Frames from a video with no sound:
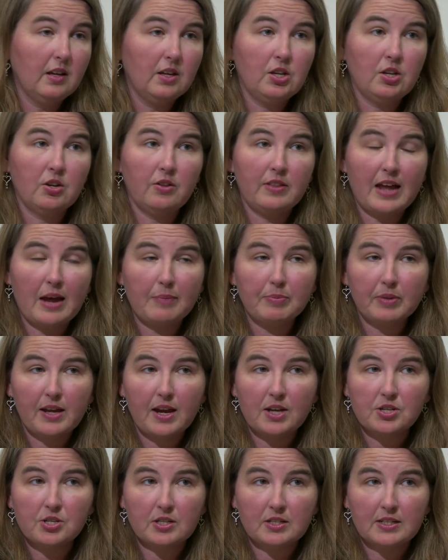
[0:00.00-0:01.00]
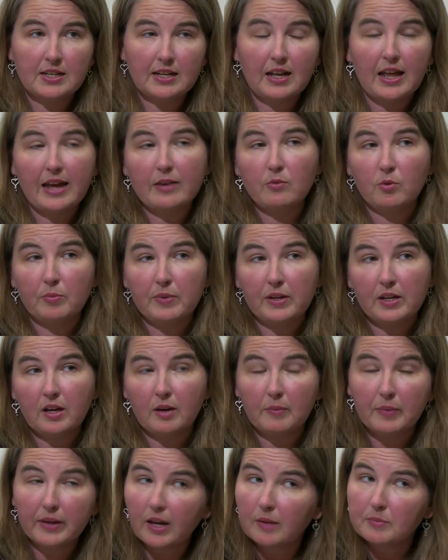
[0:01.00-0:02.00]
You know, the application deadline will be
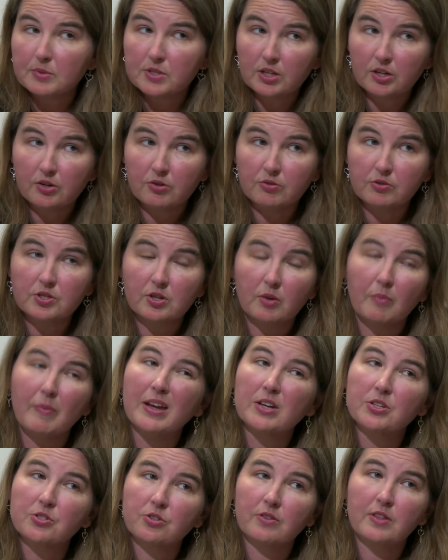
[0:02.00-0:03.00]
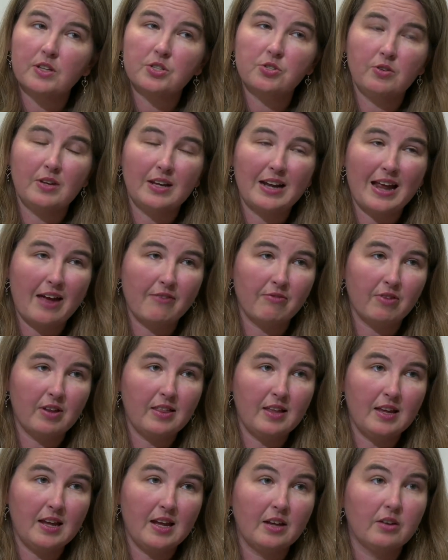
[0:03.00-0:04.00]
coming up soon, so make sure that you get
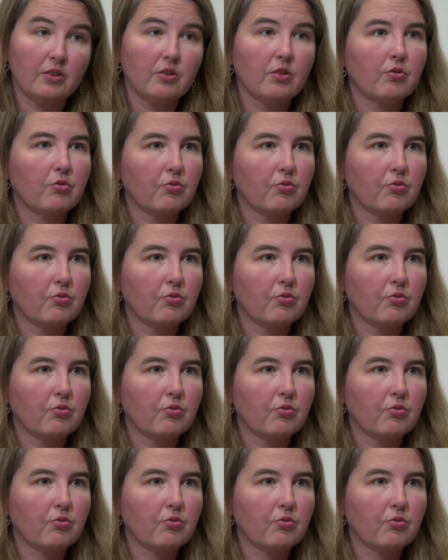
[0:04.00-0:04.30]
everything in,